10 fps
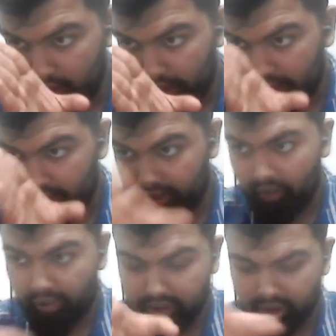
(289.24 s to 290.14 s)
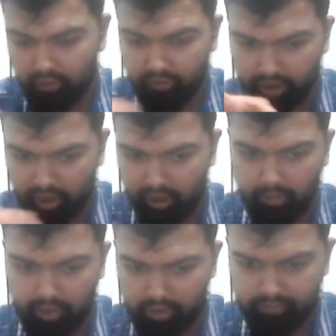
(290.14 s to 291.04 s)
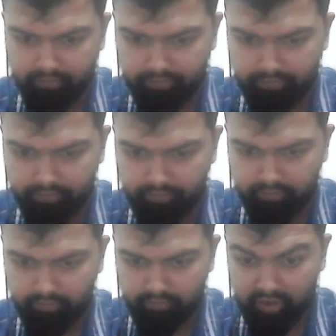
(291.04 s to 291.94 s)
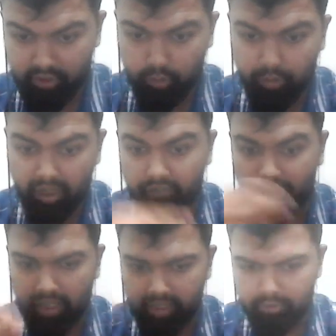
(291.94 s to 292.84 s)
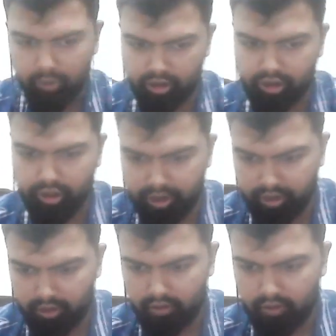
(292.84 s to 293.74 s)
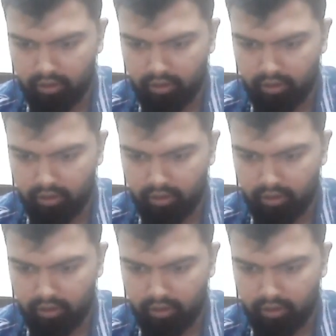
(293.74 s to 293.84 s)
in the direction of the Kaabah to be a valid prostration.